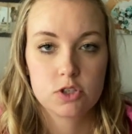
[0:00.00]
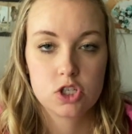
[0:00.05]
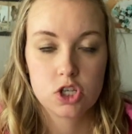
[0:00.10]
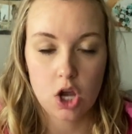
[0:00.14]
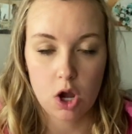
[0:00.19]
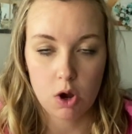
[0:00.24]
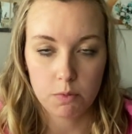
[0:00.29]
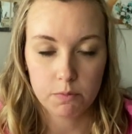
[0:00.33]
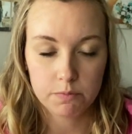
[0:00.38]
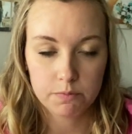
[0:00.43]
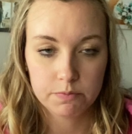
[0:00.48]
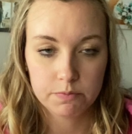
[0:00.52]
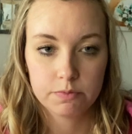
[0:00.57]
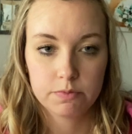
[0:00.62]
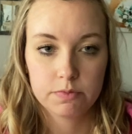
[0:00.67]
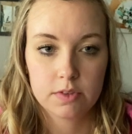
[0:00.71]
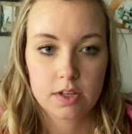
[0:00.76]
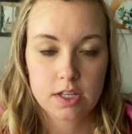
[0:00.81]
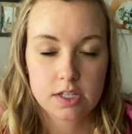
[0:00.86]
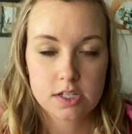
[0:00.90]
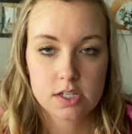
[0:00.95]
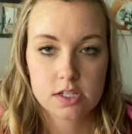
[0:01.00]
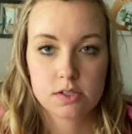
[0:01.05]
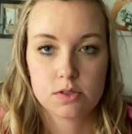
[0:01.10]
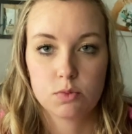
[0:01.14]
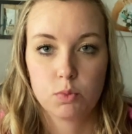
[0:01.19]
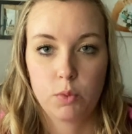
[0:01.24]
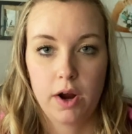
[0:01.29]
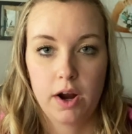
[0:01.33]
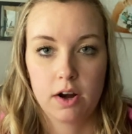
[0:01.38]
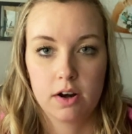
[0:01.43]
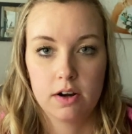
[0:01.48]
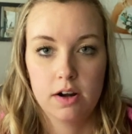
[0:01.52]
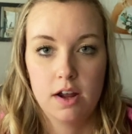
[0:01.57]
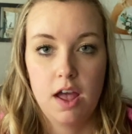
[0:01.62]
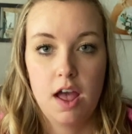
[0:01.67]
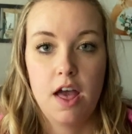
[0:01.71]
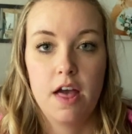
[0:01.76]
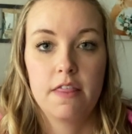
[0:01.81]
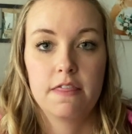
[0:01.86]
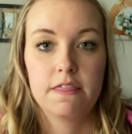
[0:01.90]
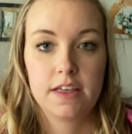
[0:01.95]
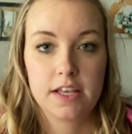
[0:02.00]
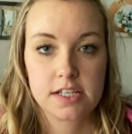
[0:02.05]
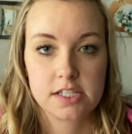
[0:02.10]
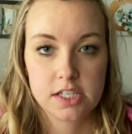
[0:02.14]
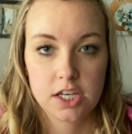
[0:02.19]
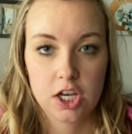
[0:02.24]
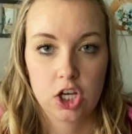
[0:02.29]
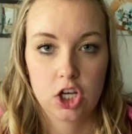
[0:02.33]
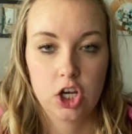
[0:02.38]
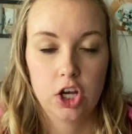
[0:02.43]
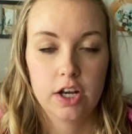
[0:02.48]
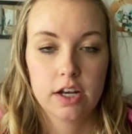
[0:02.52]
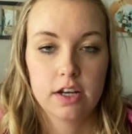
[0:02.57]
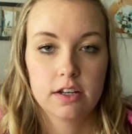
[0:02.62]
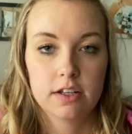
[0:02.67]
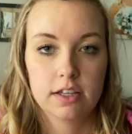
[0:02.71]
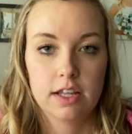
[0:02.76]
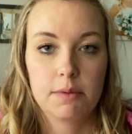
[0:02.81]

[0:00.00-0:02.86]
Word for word: So this is where things get good.